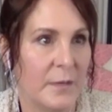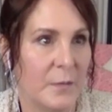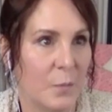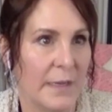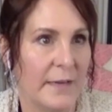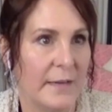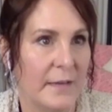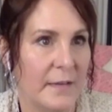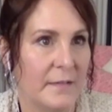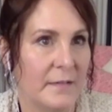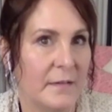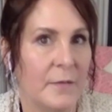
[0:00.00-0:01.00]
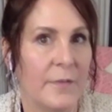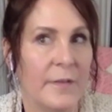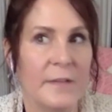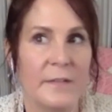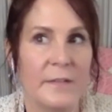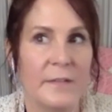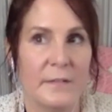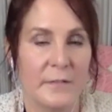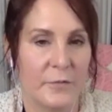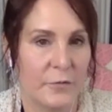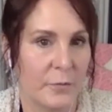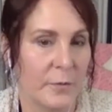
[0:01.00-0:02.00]
what is, no, this is
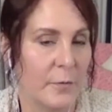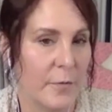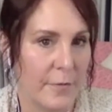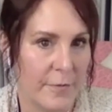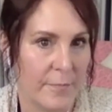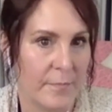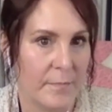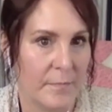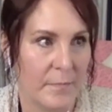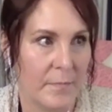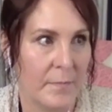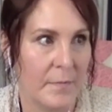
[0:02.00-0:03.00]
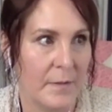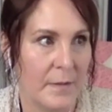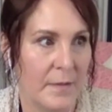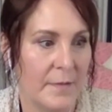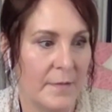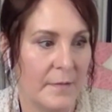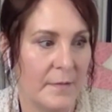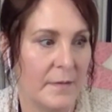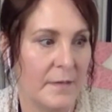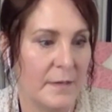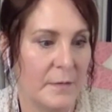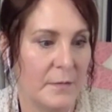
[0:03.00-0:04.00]
truth,
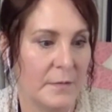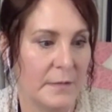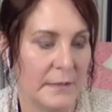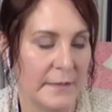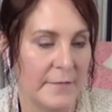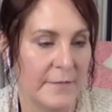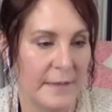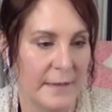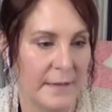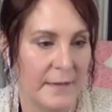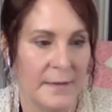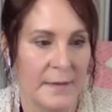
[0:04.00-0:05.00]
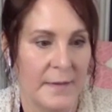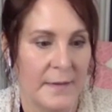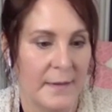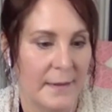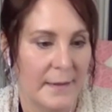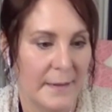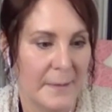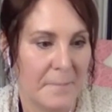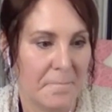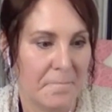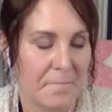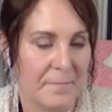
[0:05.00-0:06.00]
living,
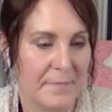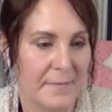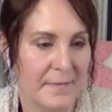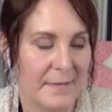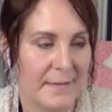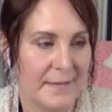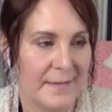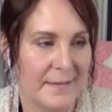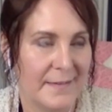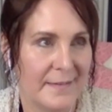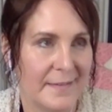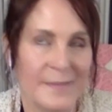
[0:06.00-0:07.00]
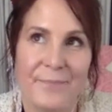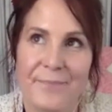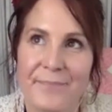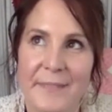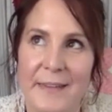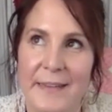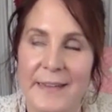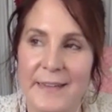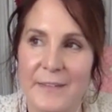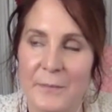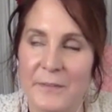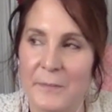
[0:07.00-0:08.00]
I
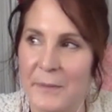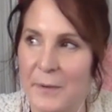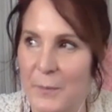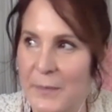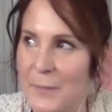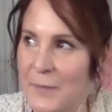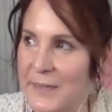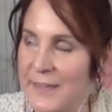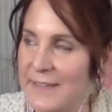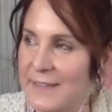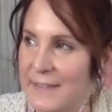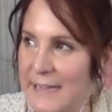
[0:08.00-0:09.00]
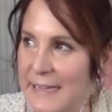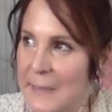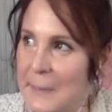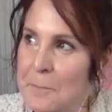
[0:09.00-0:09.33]
guess what's a better way to put it? It's like,